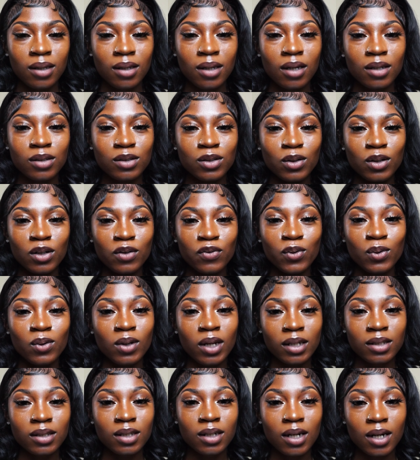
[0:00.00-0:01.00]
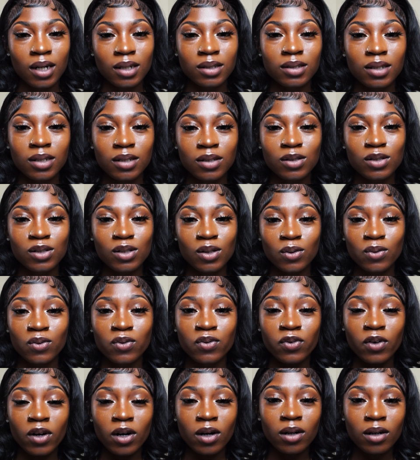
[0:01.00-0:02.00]
Yeah, so if you like the content so
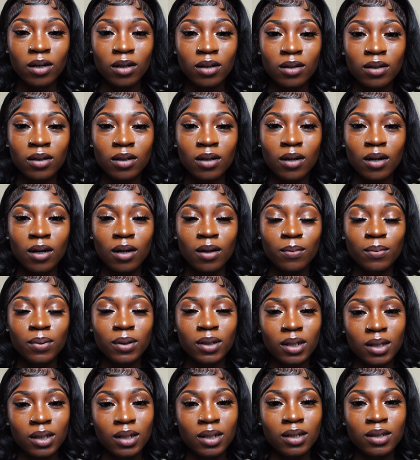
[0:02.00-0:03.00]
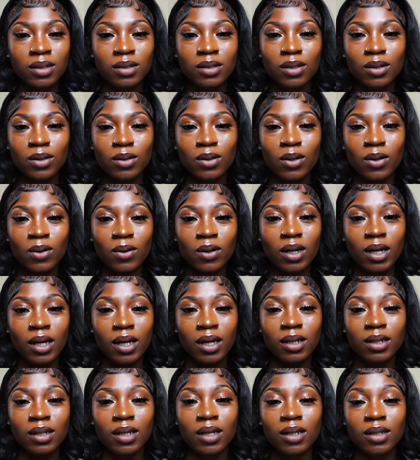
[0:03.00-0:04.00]
far, please go
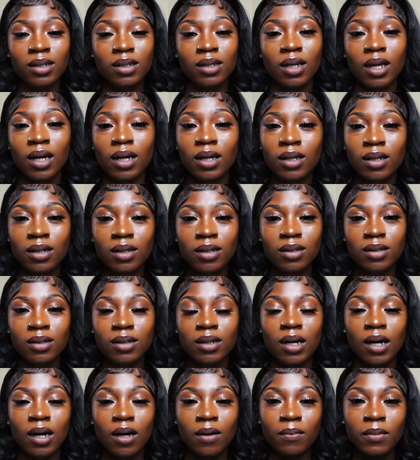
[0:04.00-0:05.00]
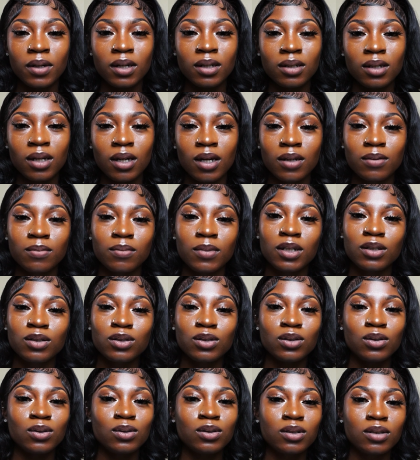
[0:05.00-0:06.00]
ahead and like, comment, and make
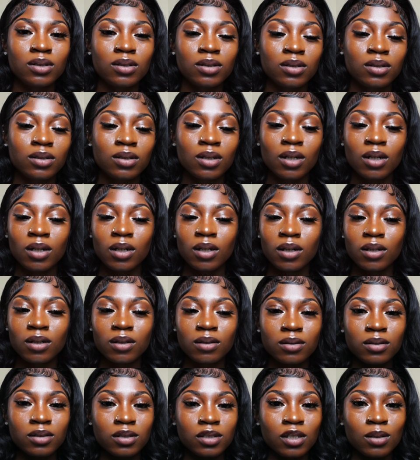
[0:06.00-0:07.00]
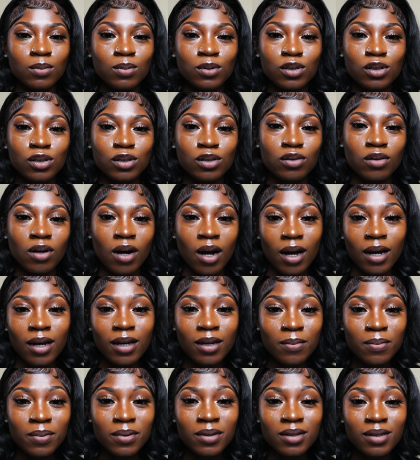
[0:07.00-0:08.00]
sure you just
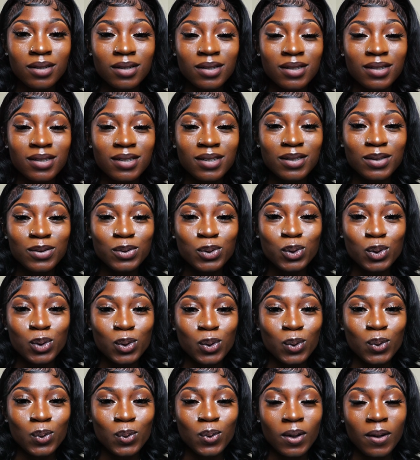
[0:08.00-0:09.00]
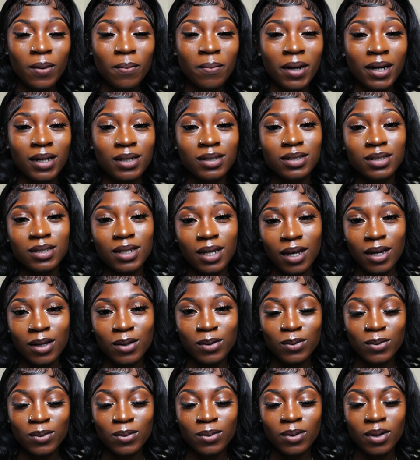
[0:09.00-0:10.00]
subscribe to my
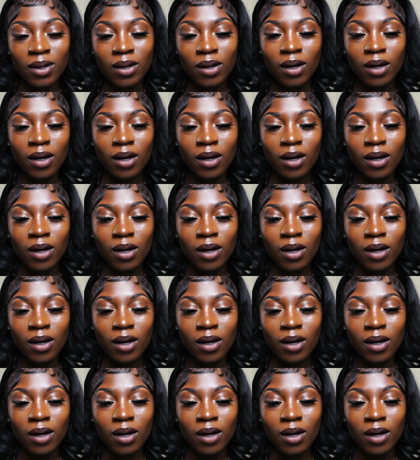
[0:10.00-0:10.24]
channel.